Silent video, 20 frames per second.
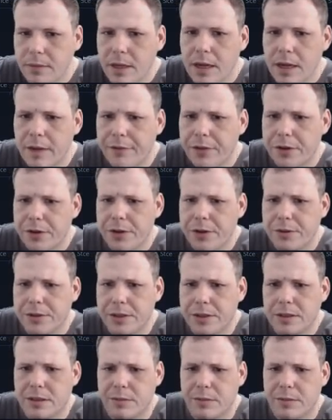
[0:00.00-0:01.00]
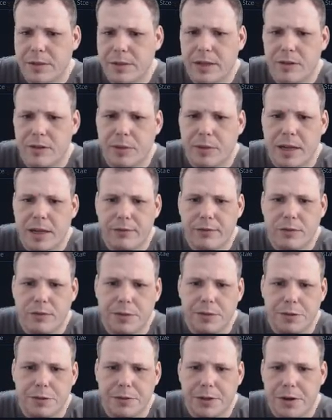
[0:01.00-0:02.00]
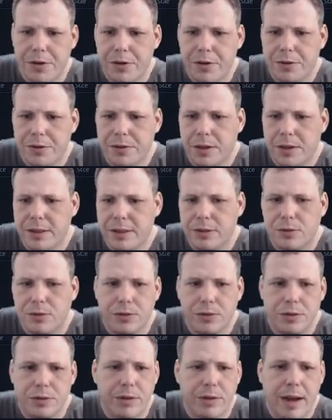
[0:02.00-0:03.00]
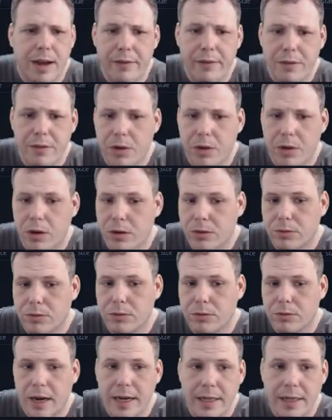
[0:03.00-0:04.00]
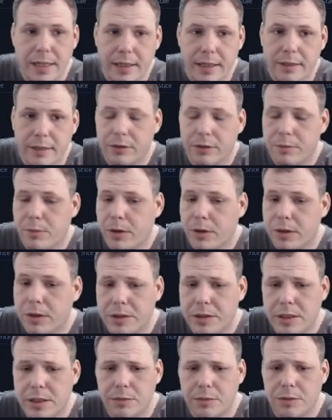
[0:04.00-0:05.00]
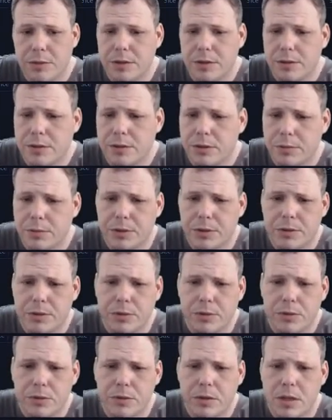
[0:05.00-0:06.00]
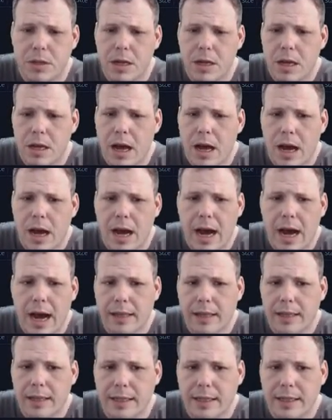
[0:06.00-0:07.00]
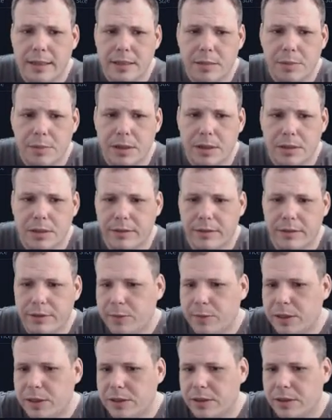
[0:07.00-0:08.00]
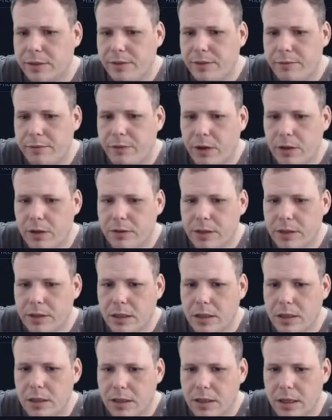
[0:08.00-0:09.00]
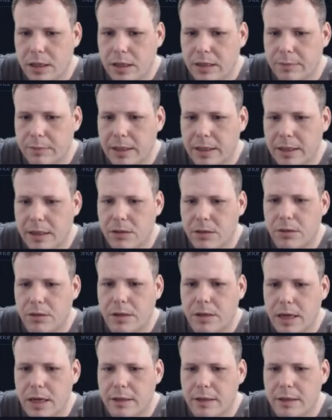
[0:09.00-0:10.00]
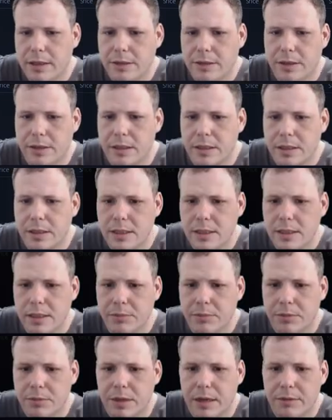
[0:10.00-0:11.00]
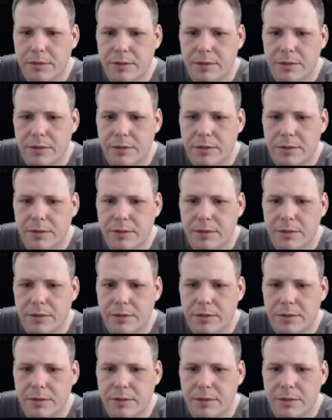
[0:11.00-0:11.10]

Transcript: If you're using some of the other platforms where you're used to these tools, you have them all right here with Margex, which is super cool. I like this because if, especially if I'm following along, I can like, oh, okay, well, it took a dip, right?